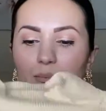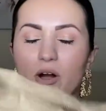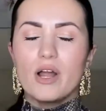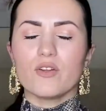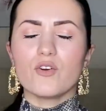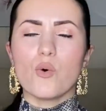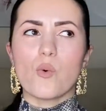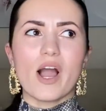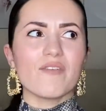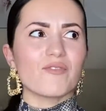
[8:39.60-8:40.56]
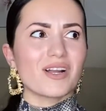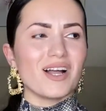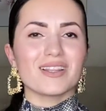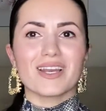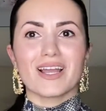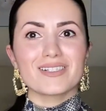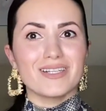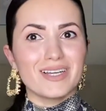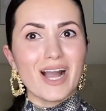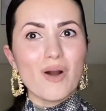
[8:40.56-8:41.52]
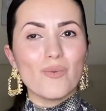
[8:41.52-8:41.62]
about. I don't know why I forgot that I actually
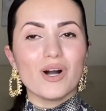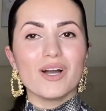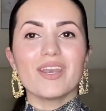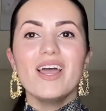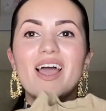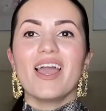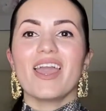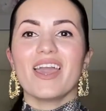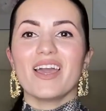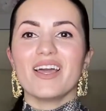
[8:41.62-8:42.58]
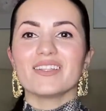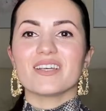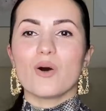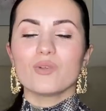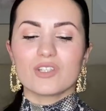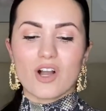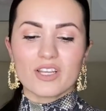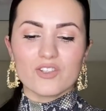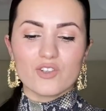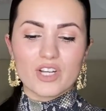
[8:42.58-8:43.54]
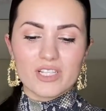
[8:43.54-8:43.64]
got one. And I was talking
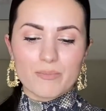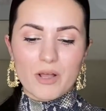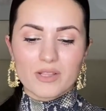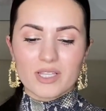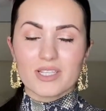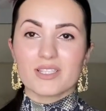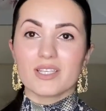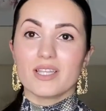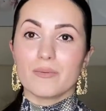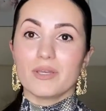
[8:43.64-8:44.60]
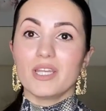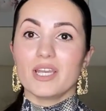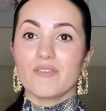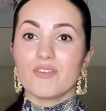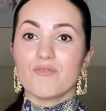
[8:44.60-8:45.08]
to you guys about this in the beginning of the